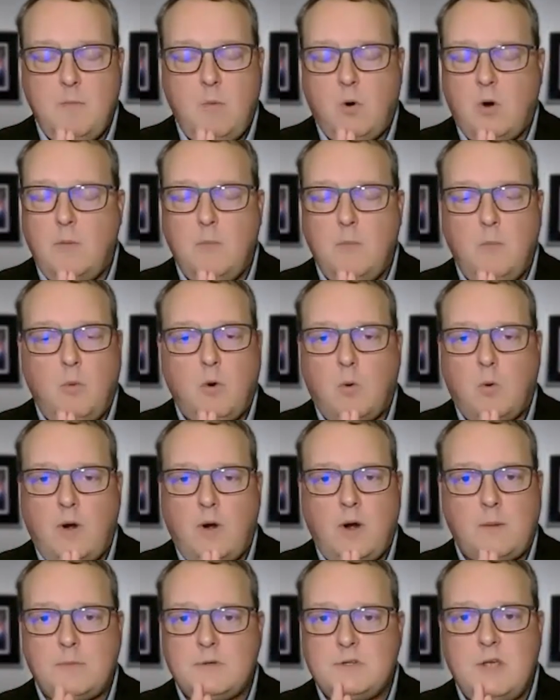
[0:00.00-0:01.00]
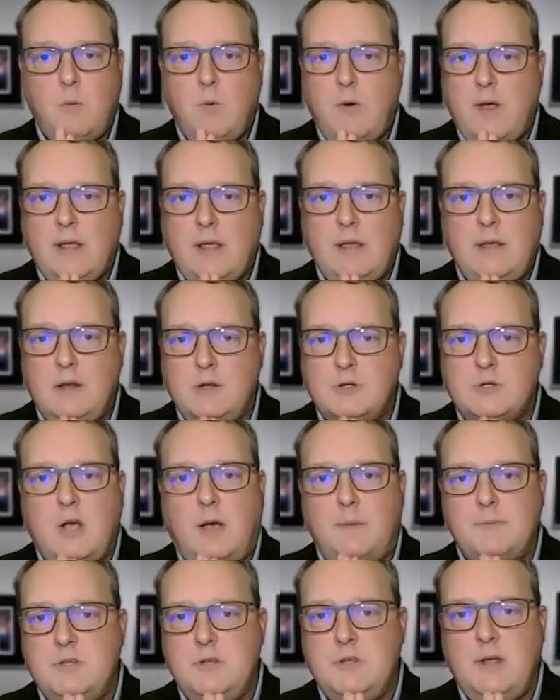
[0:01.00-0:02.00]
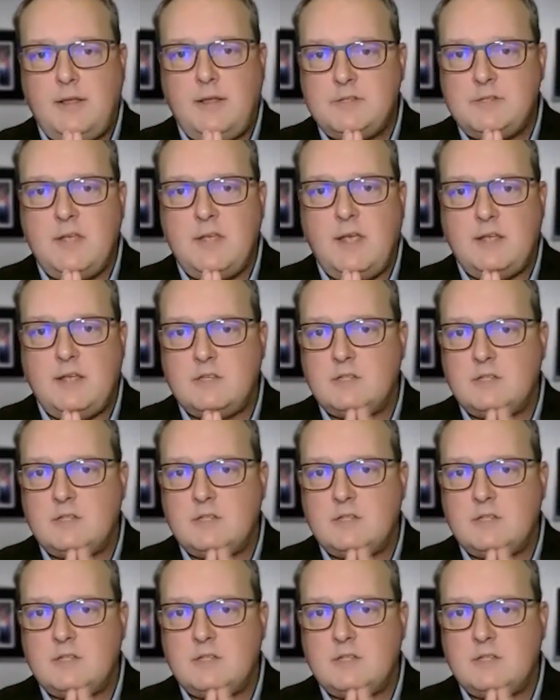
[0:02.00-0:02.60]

more and more 100% wet cleaning shops in the United States,